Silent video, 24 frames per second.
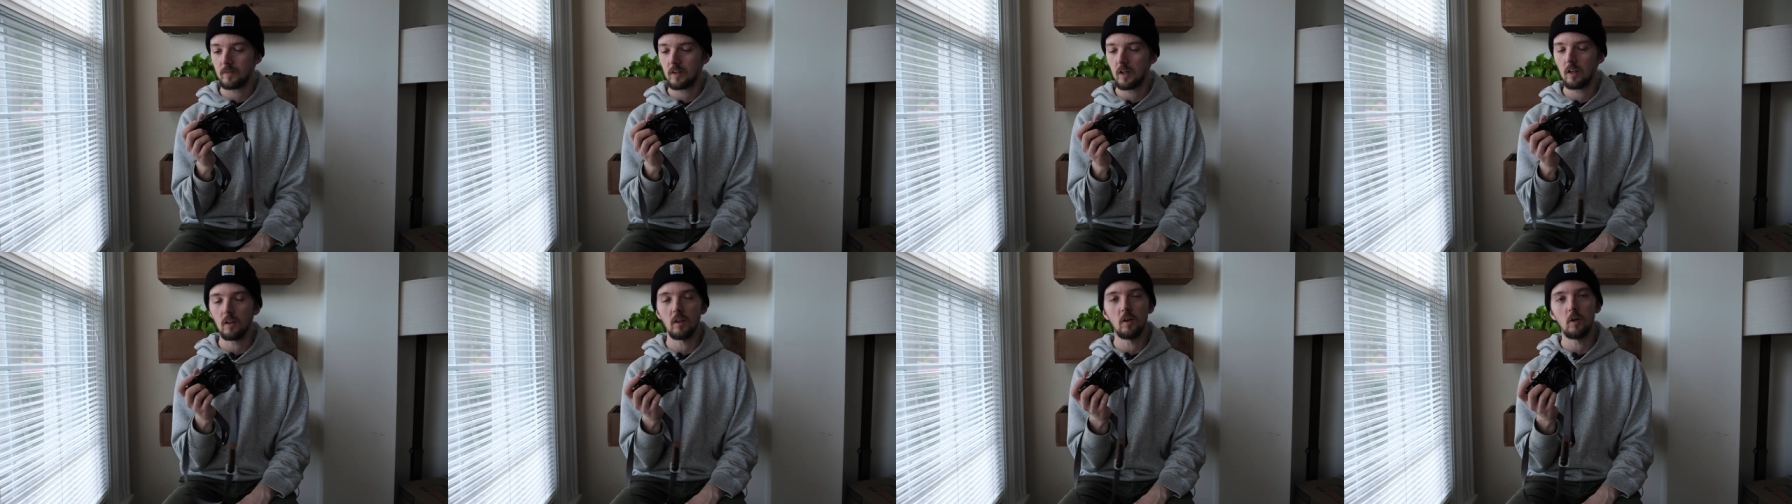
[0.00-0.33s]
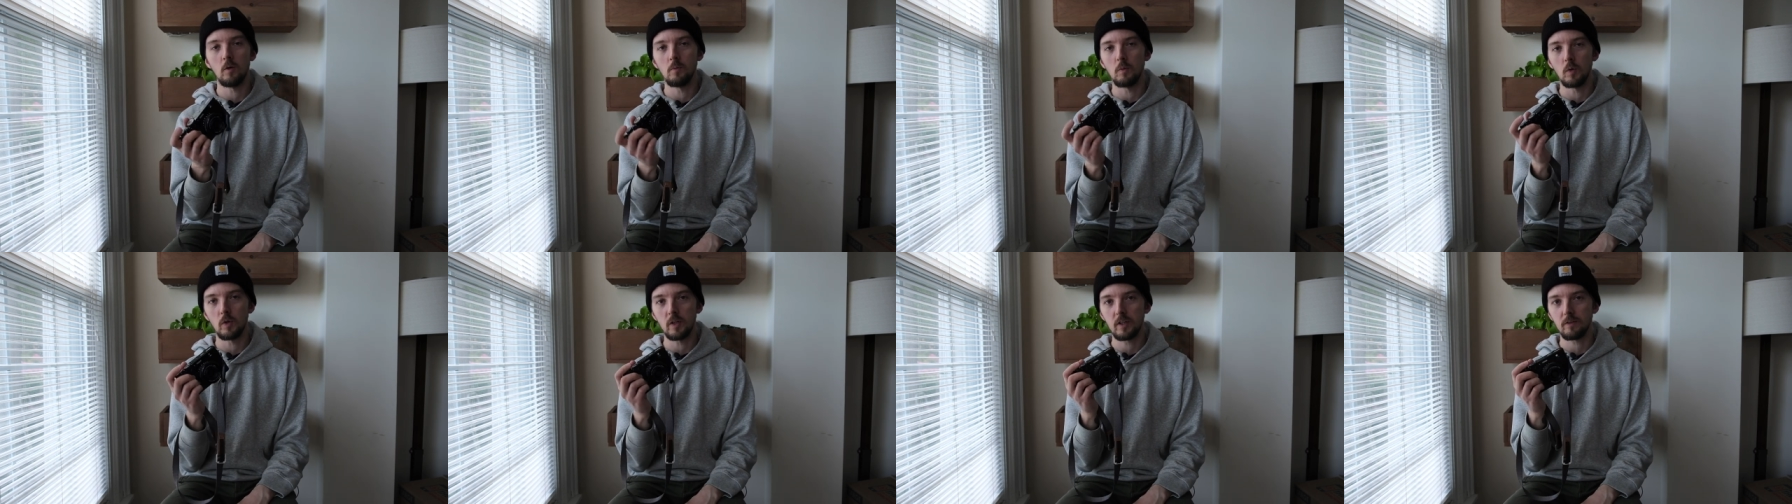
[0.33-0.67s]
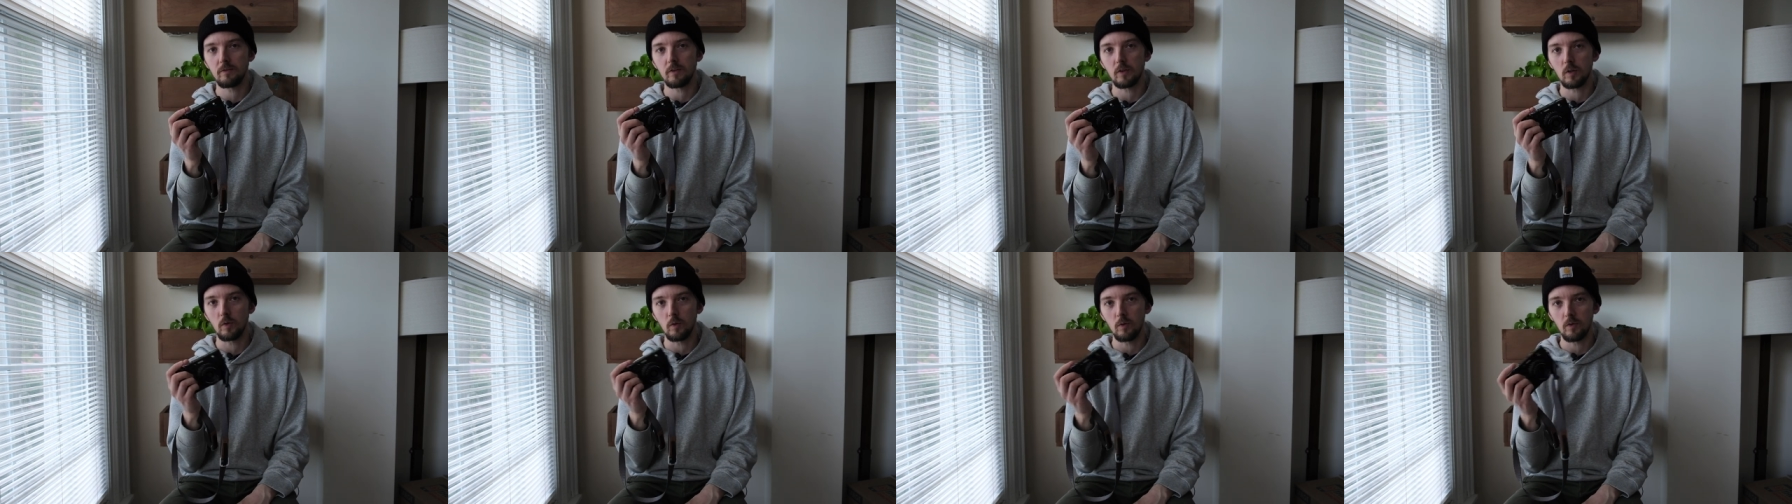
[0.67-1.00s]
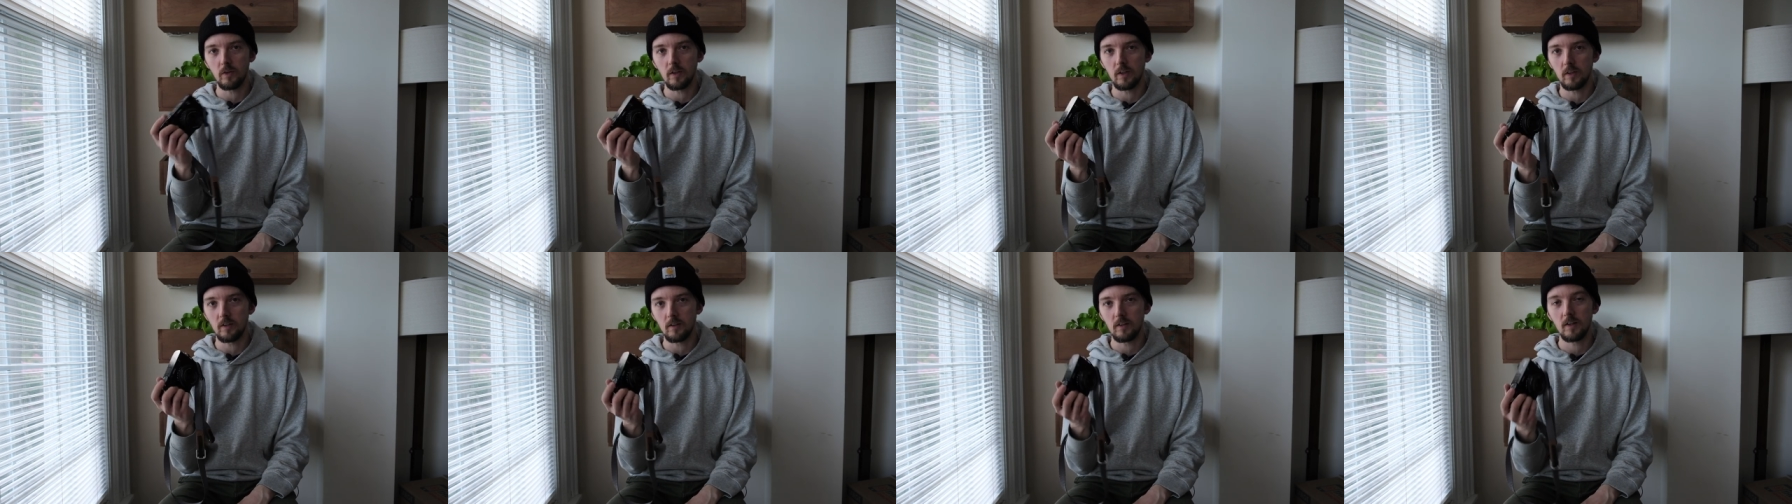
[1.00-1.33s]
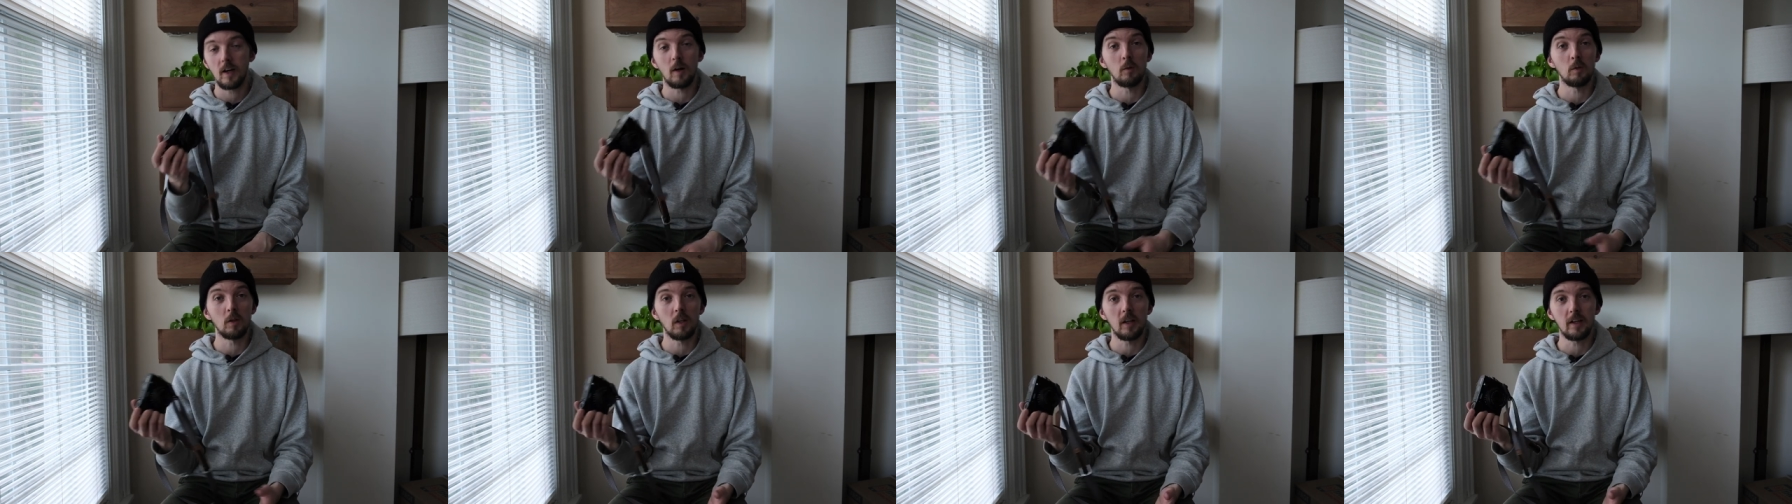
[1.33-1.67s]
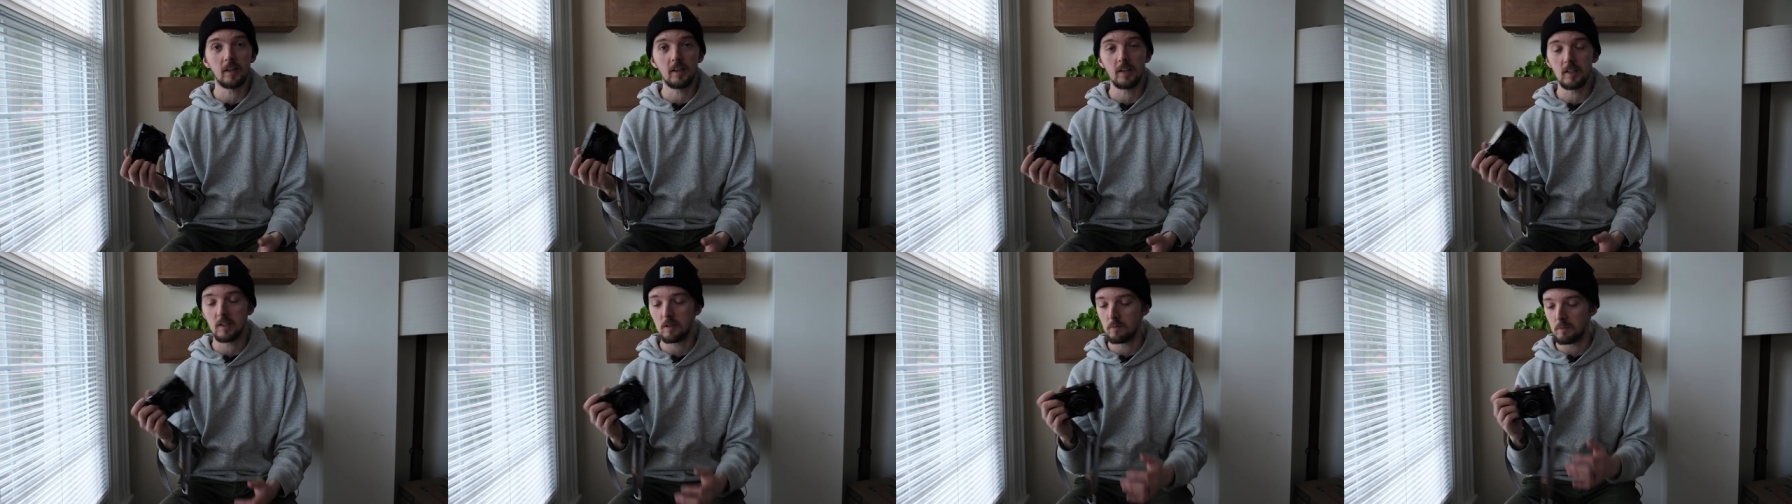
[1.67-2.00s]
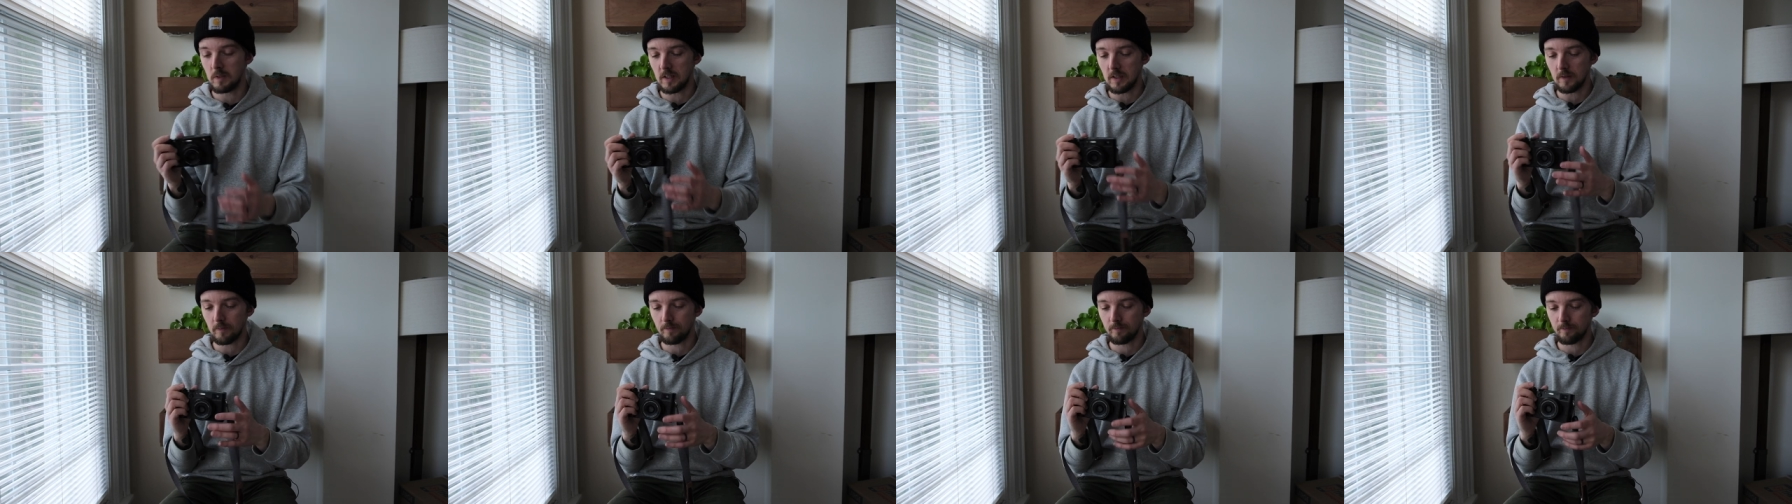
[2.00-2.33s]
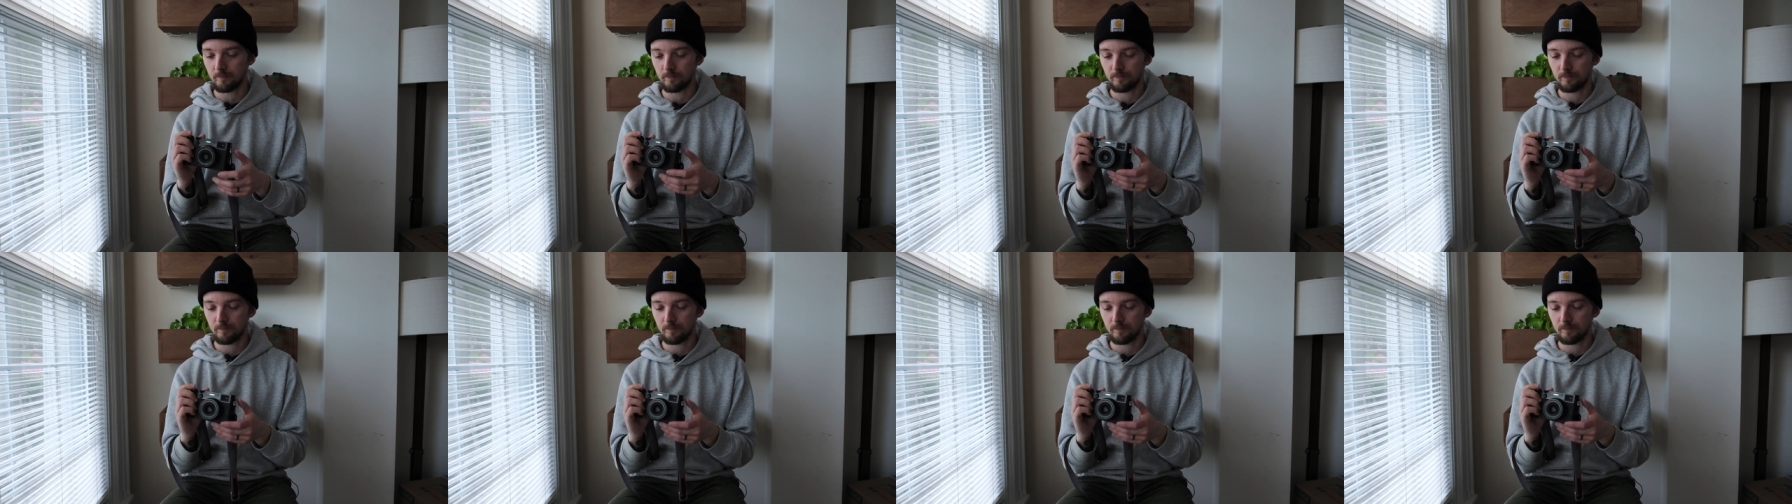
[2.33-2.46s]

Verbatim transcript: a little more difficult than I would like it to be.